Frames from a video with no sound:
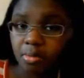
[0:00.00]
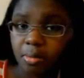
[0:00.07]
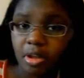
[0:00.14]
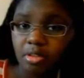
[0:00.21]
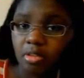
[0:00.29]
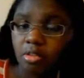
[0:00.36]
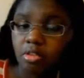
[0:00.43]

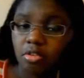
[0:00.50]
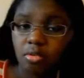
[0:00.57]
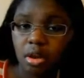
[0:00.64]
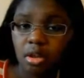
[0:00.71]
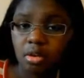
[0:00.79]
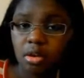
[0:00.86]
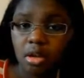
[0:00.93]
basically,
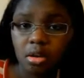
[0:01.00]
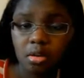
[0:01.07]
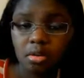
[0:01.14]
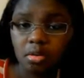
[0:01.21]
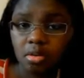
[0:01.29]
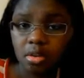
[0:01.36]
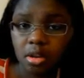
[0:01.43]
Sheree, you need
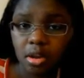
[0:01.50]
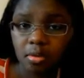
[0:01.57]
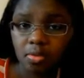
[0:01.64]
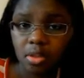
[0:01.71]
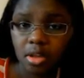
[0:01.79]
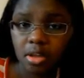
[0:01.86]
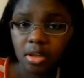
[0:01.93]
to do the
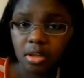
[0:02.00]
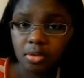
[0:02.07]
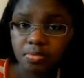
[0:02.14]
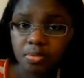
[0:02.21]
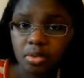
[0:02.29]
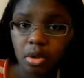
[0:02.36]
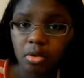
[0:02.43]
same thing.